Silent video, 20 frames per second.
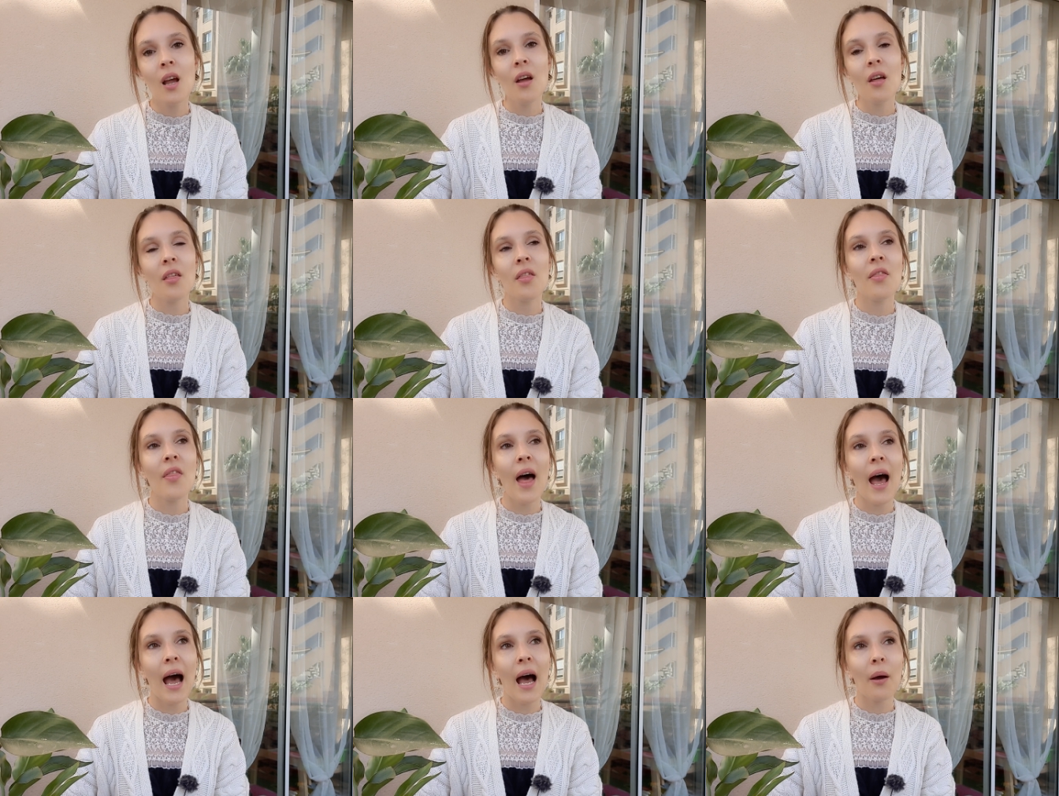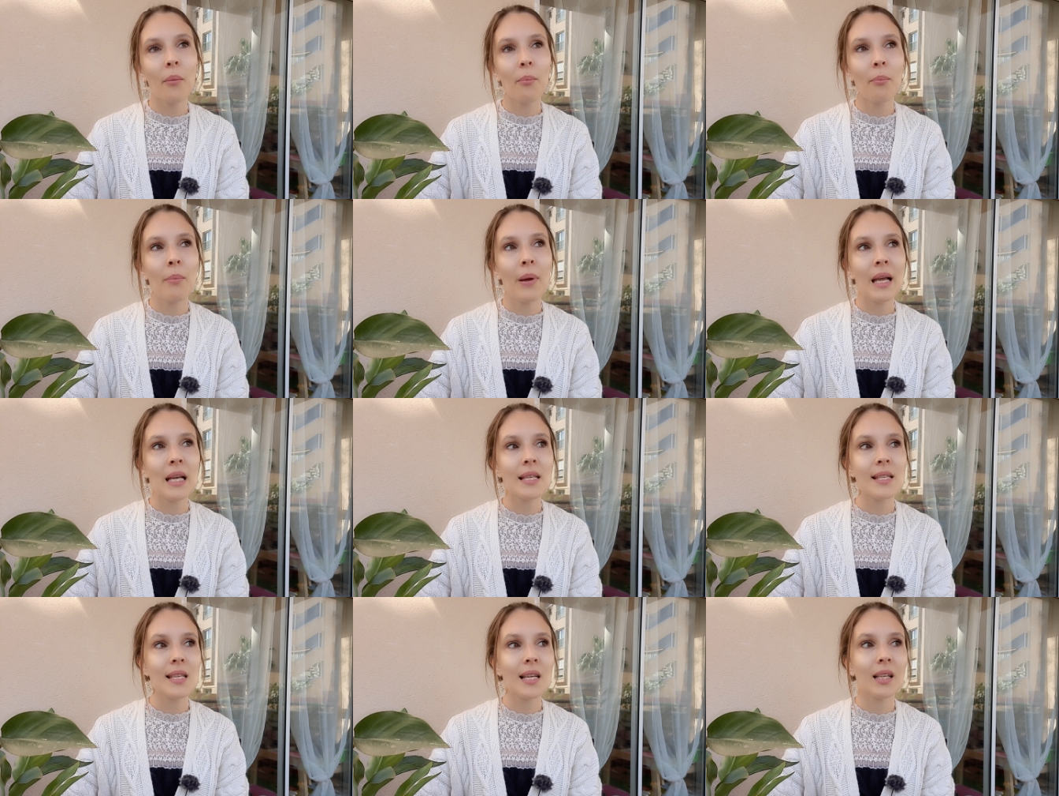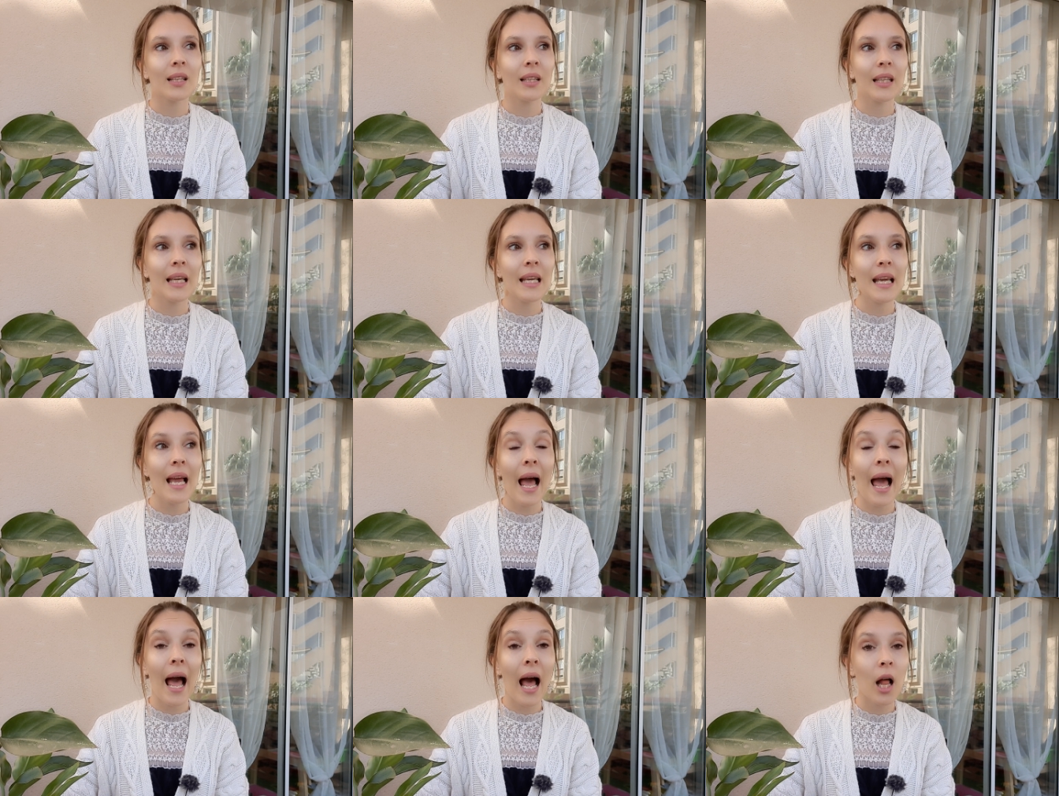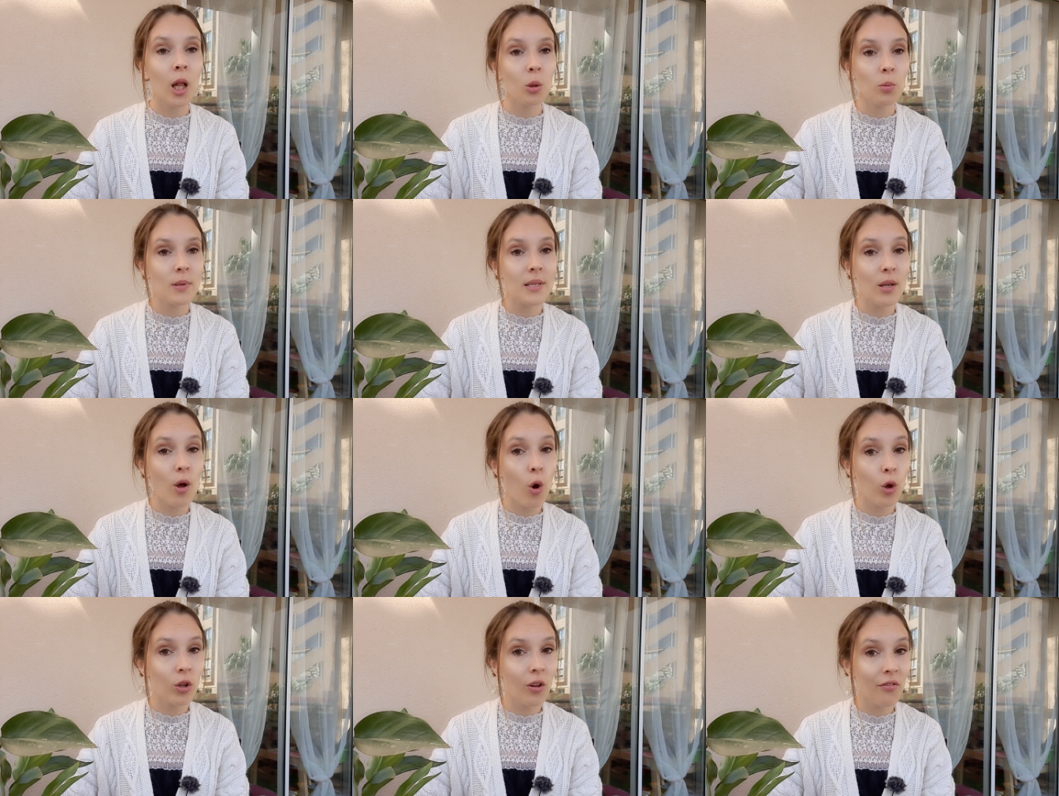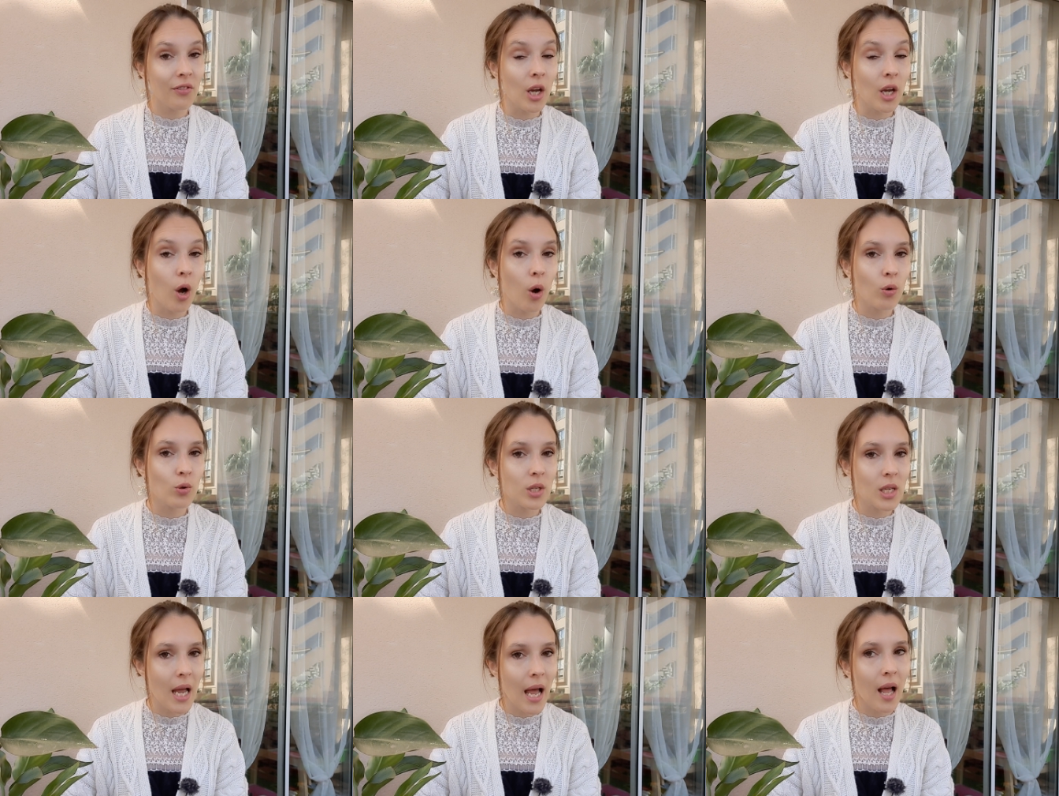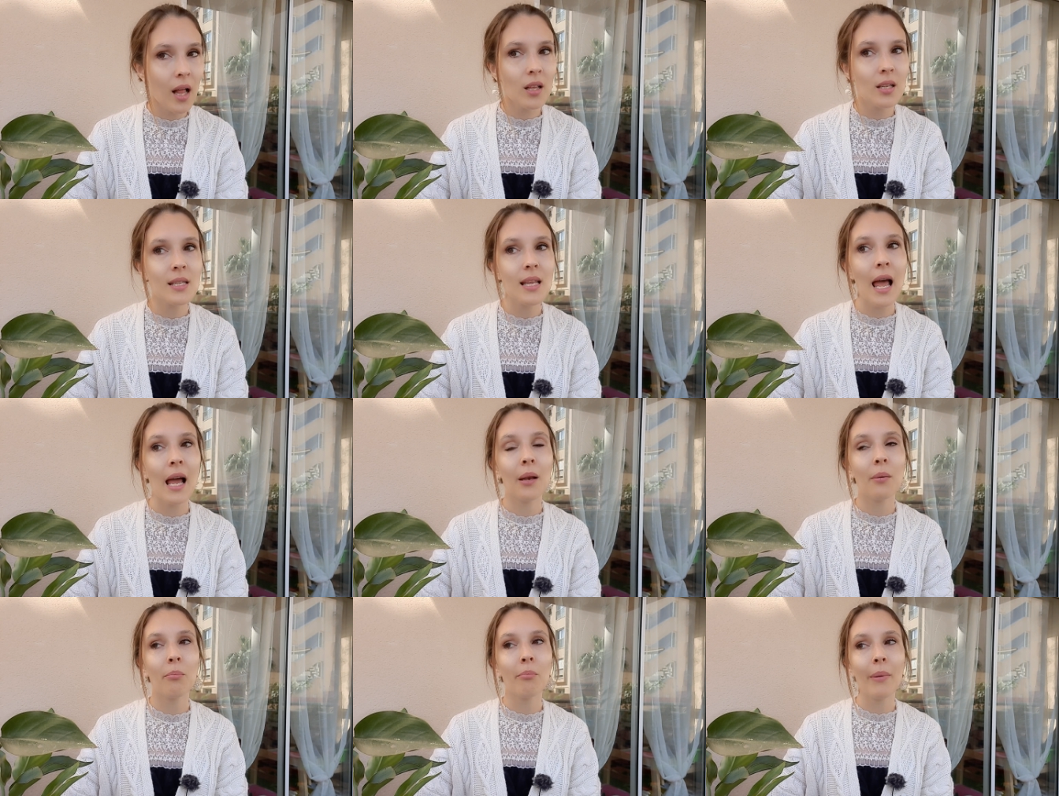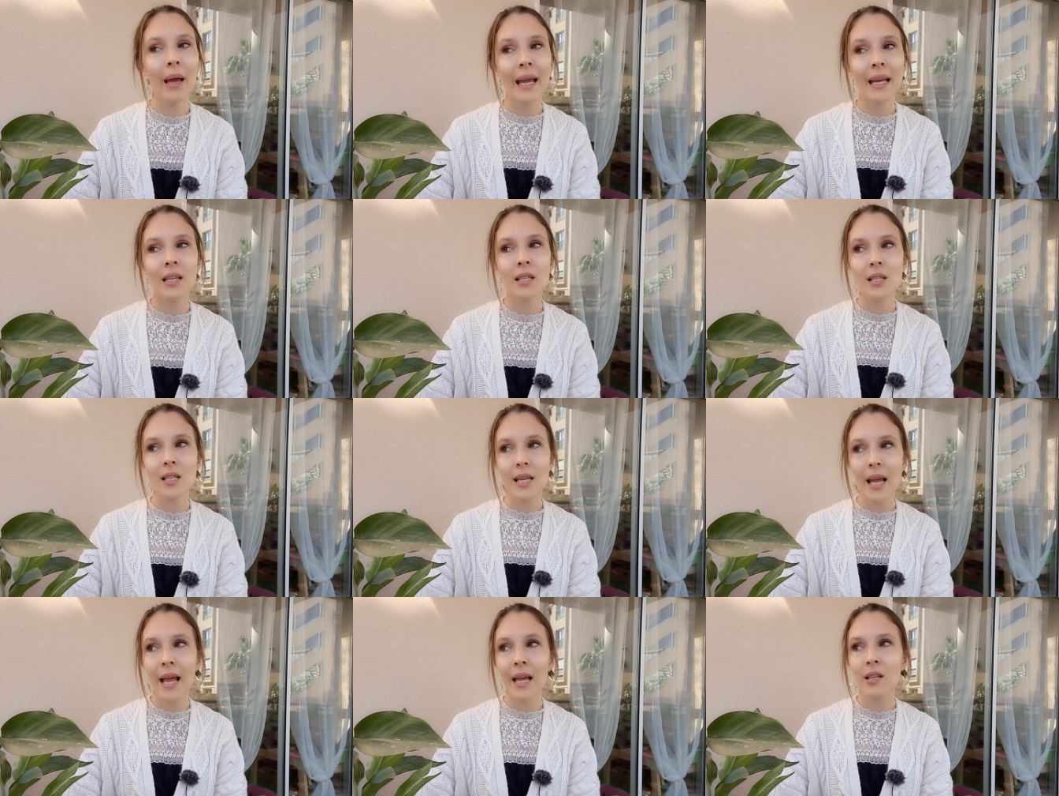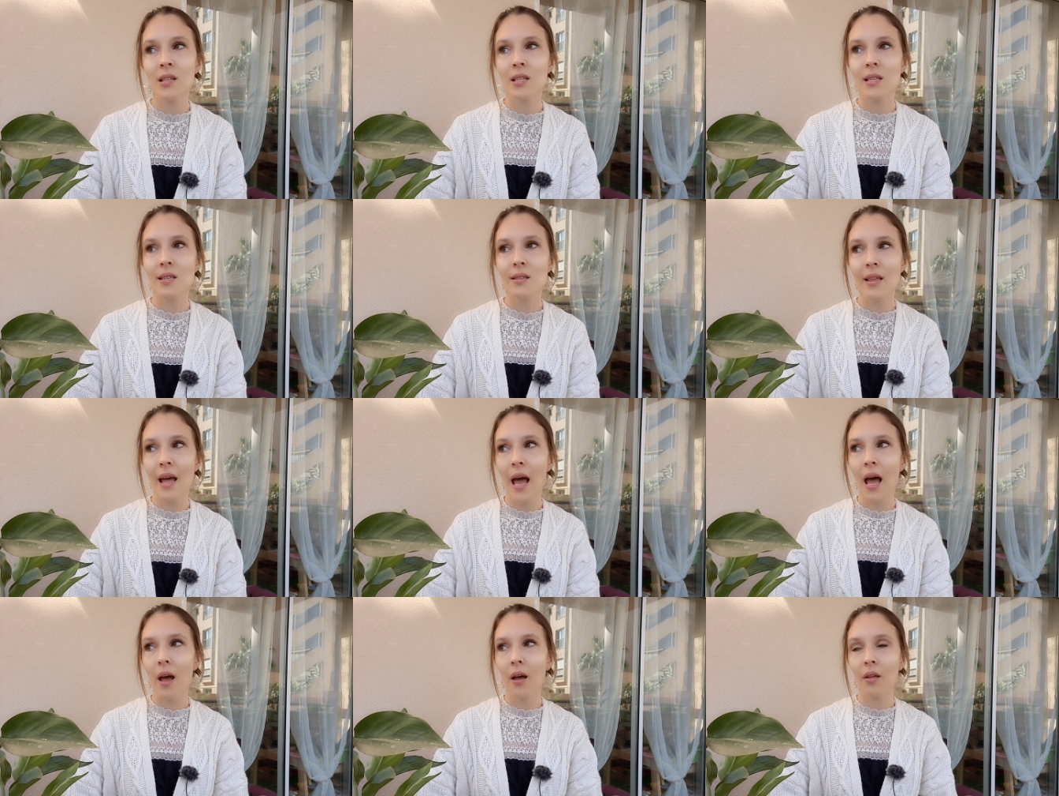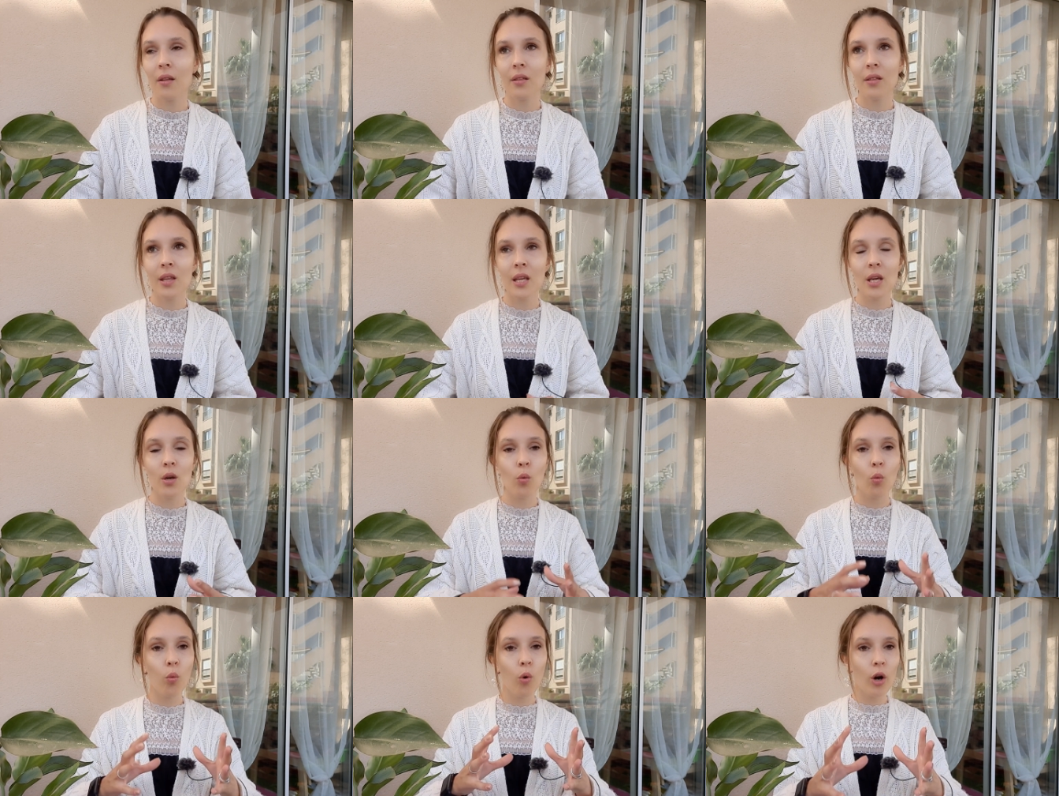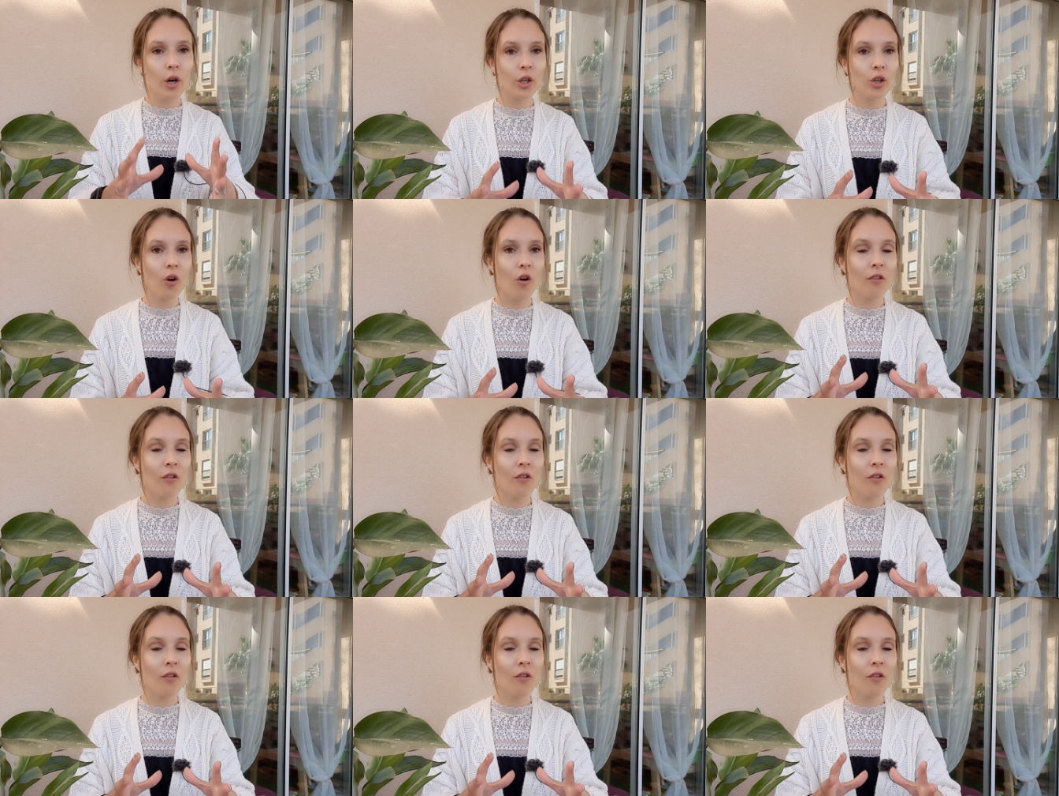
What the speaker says: that basically helps all of the hotels and maintains the work